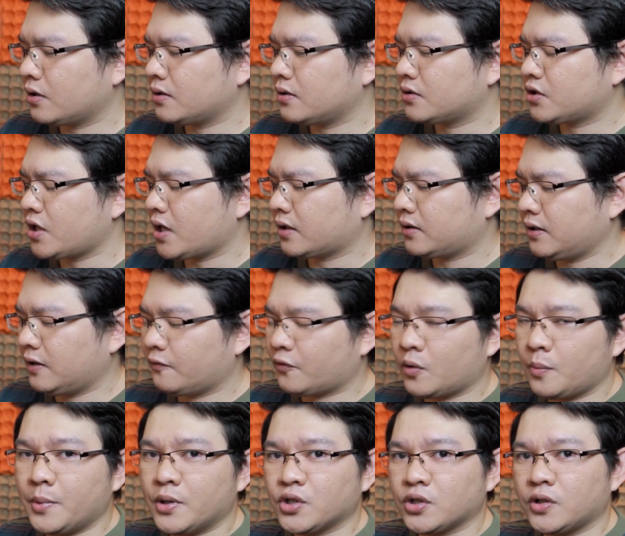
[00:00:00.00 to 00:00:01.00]
can check the
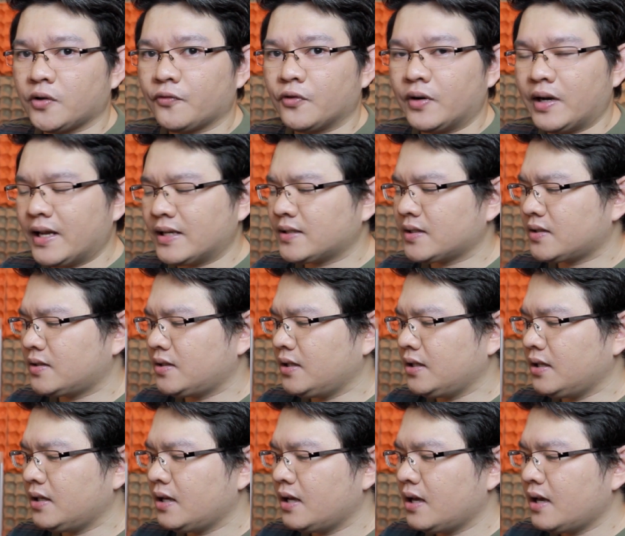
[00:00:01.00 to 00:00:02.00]
information of your
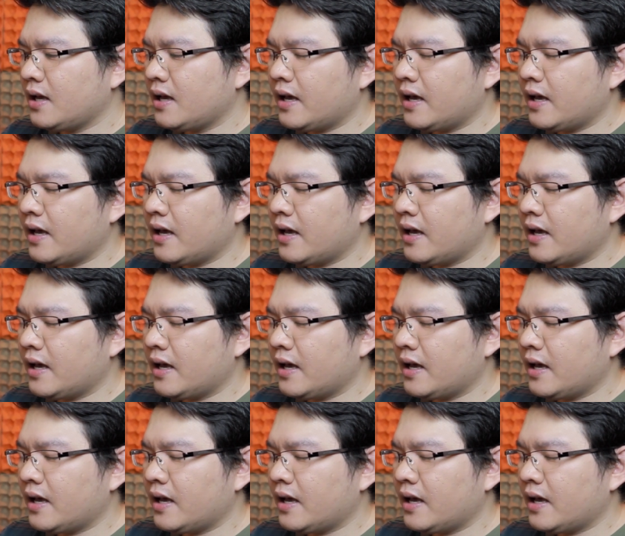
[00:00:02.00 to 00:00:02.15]
SSD.